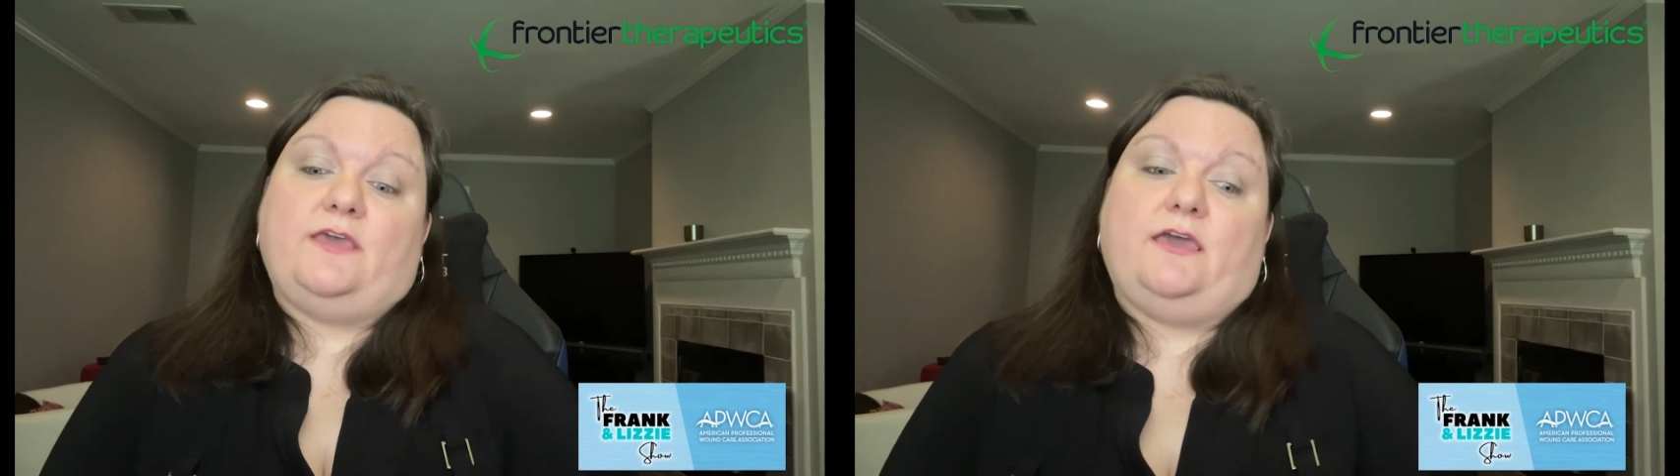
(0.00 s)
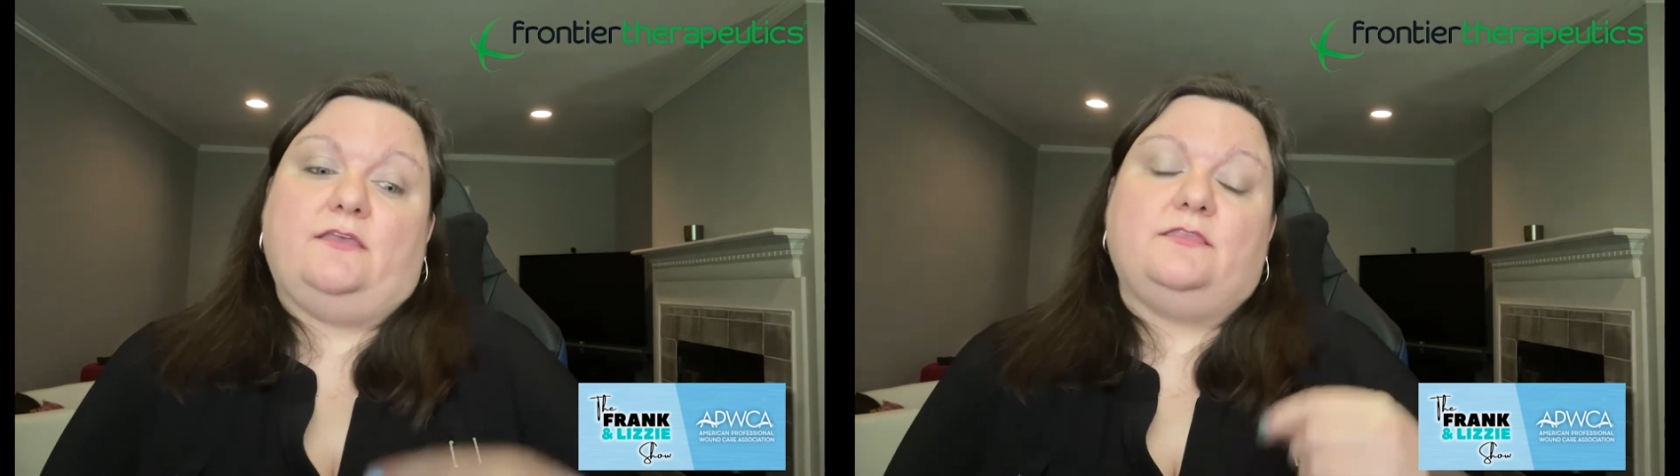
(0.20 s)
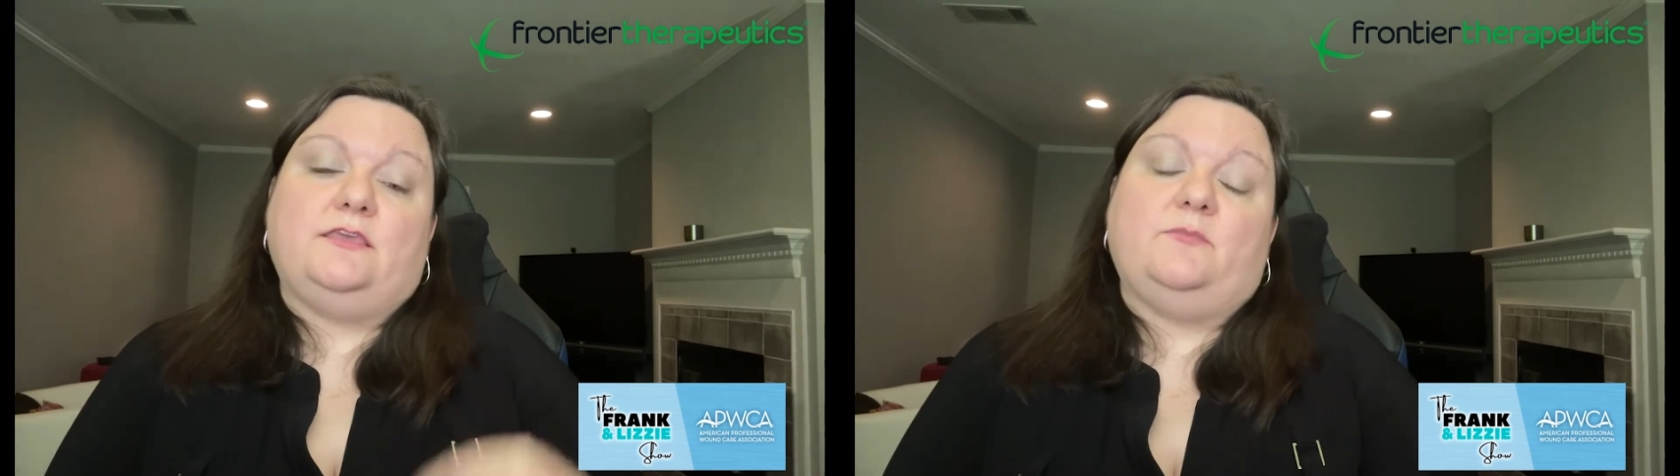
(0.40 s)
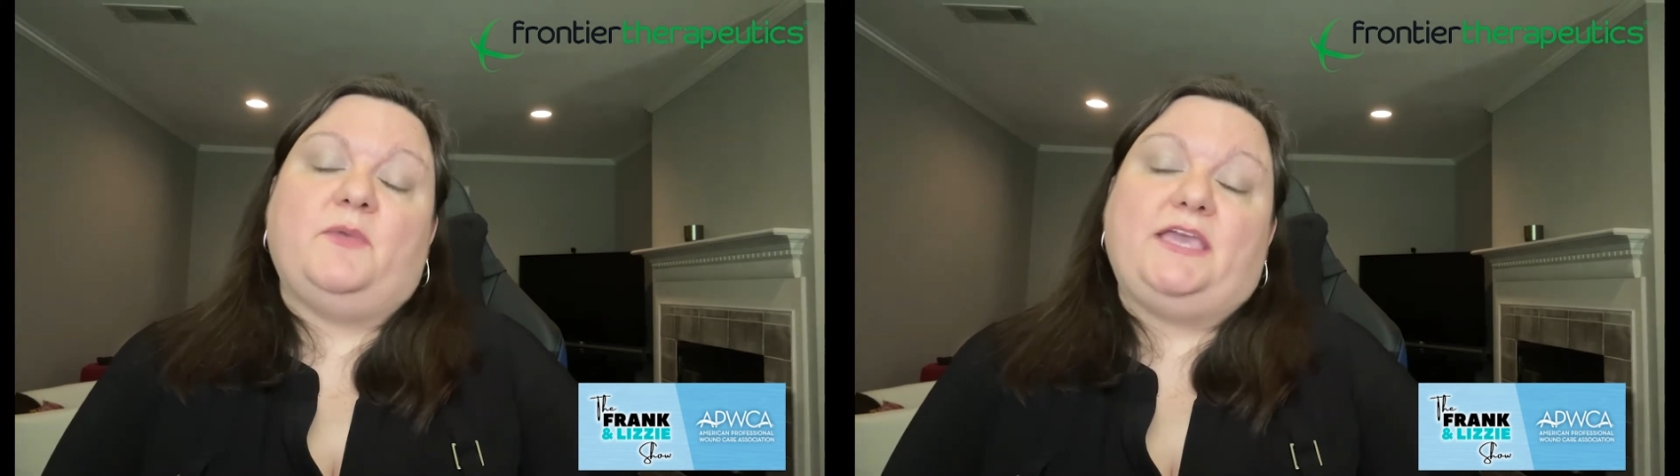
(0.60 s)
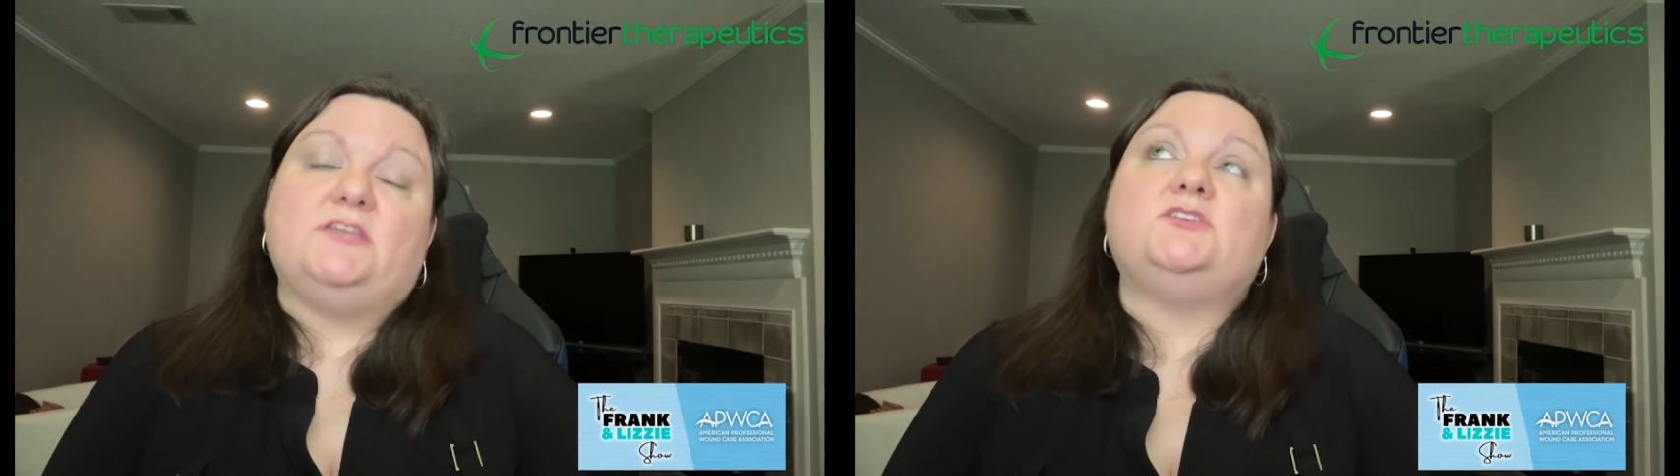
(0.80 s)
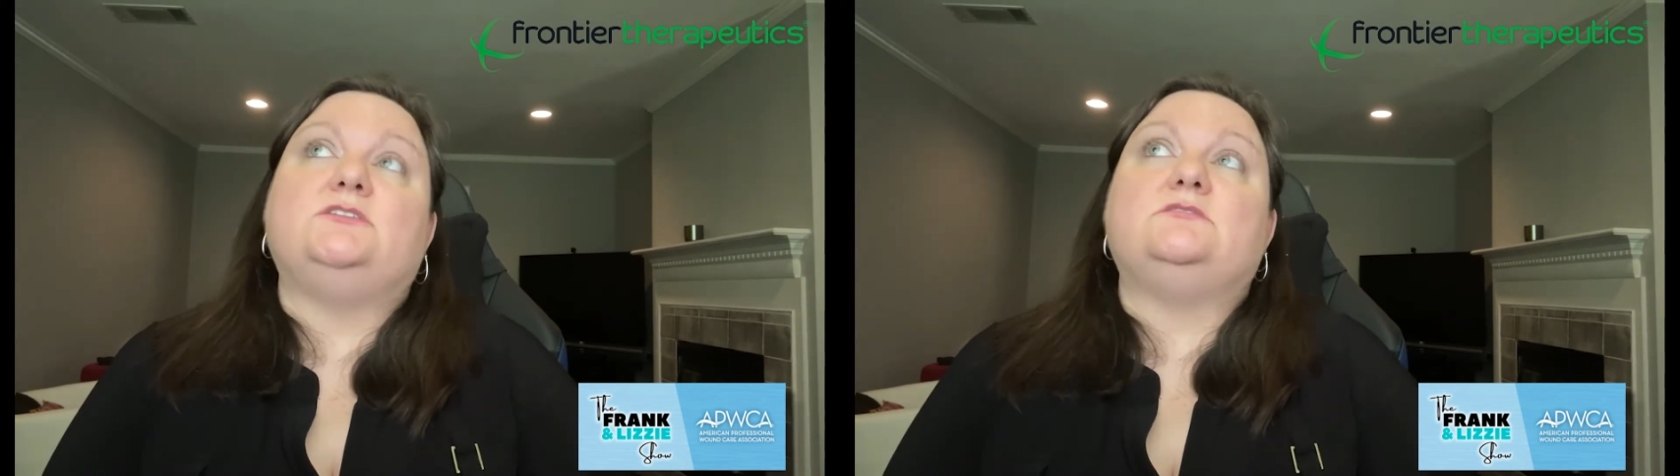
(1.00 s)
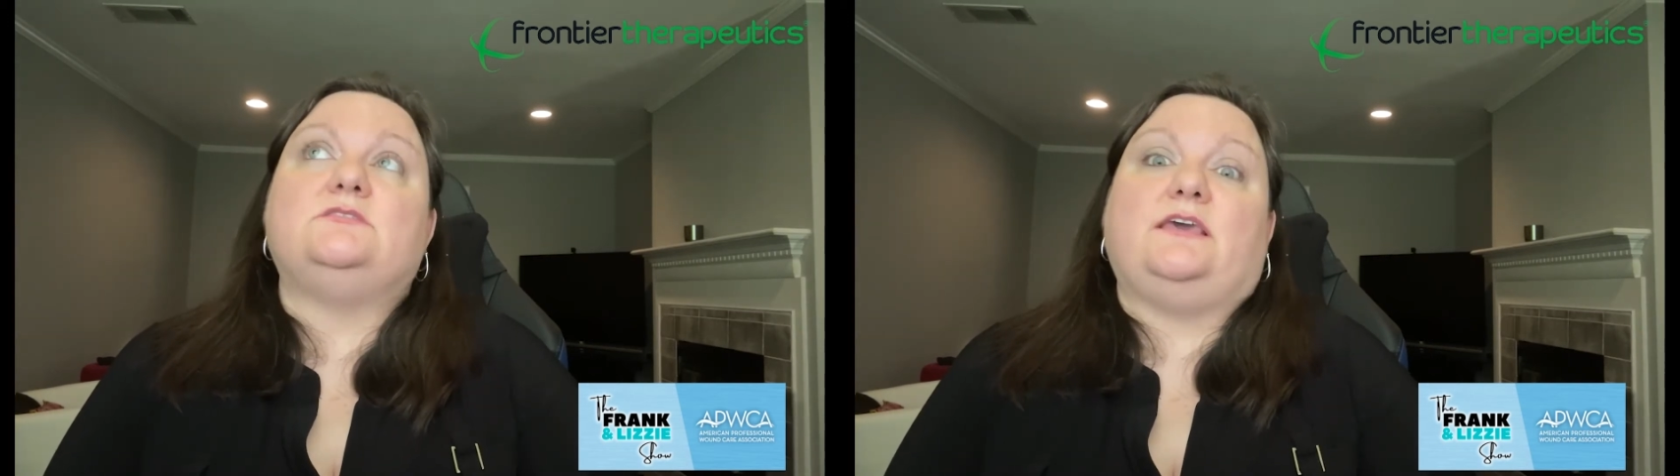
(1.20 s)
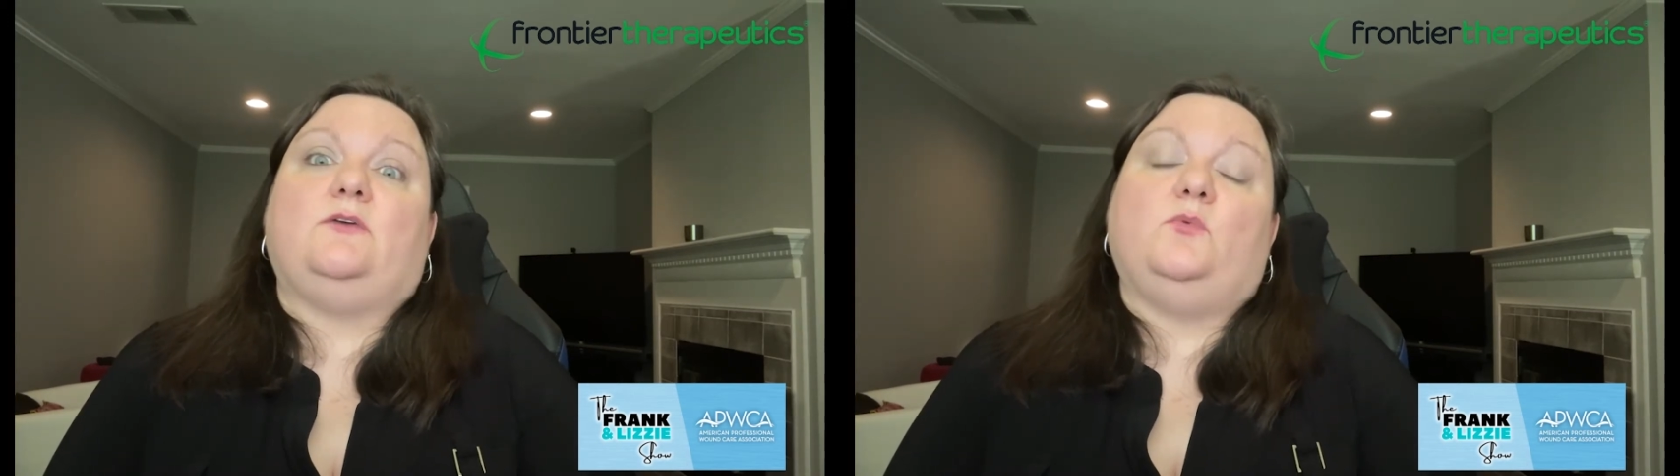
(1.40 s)
that the
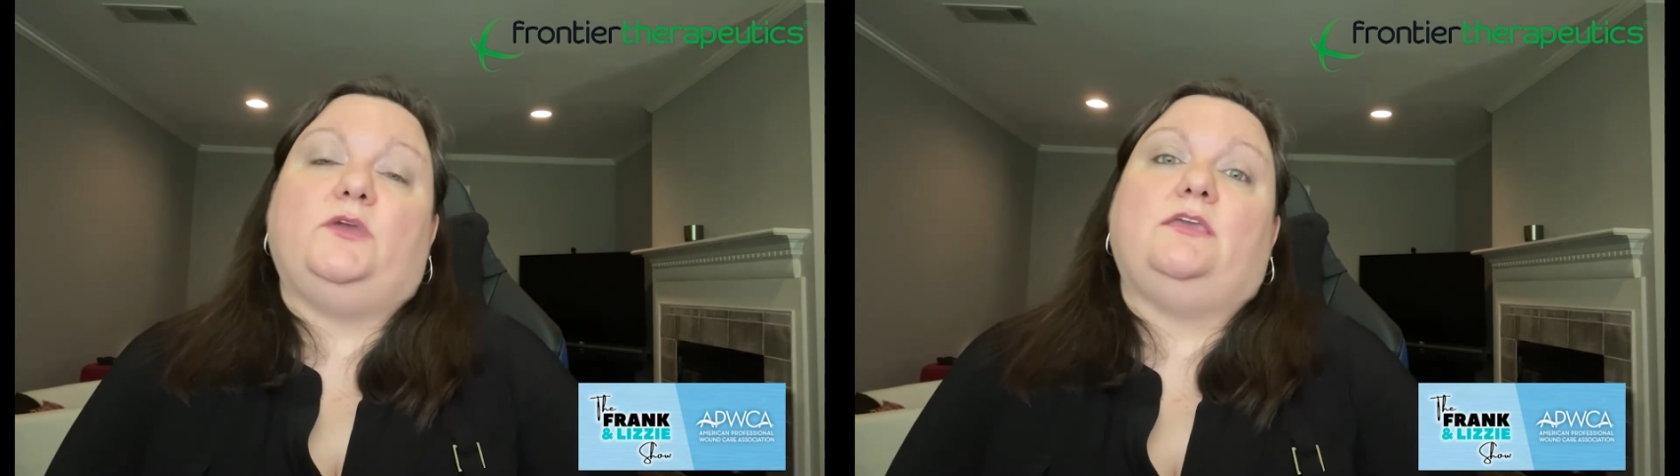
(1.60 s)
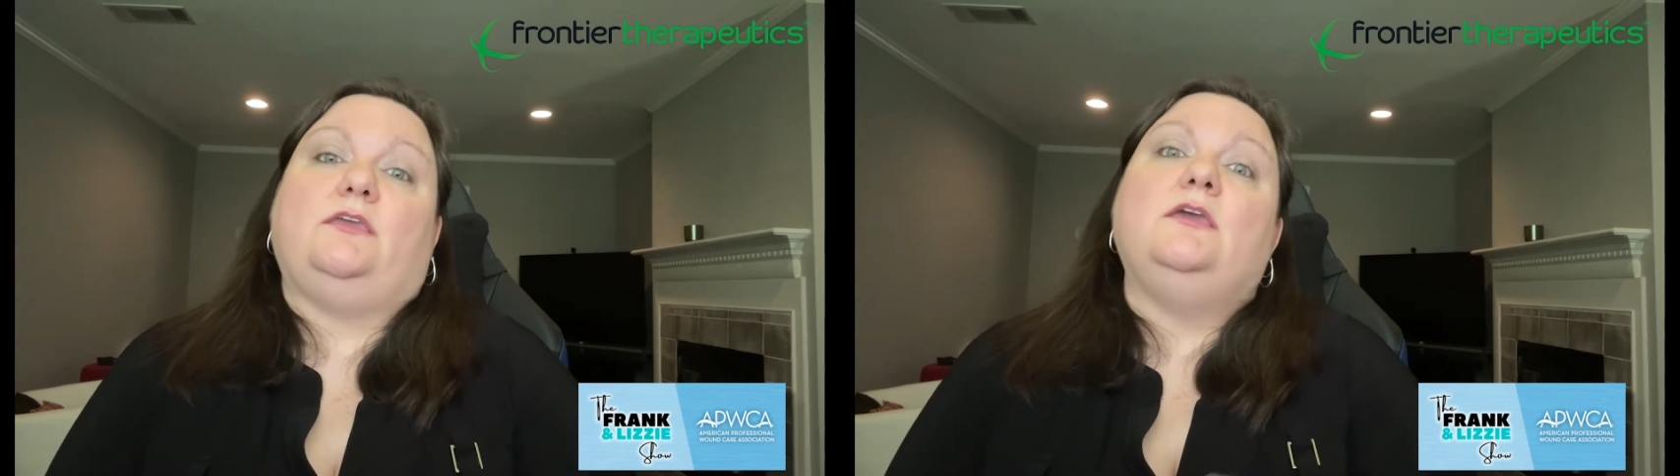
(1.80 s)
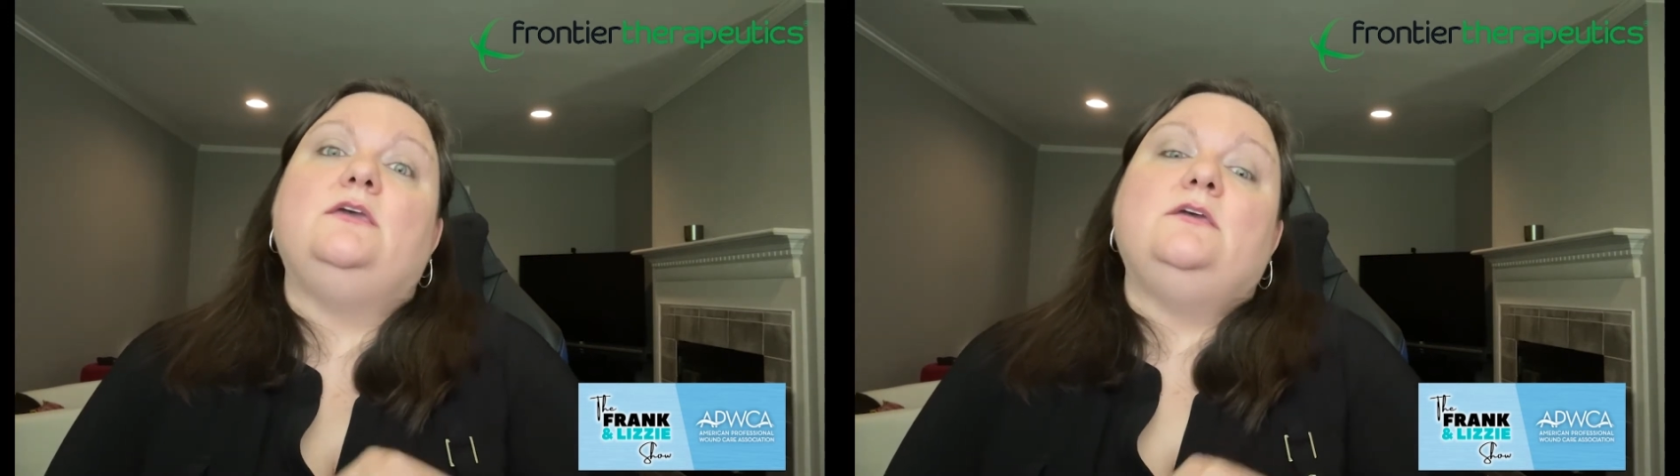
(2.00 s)
patients that we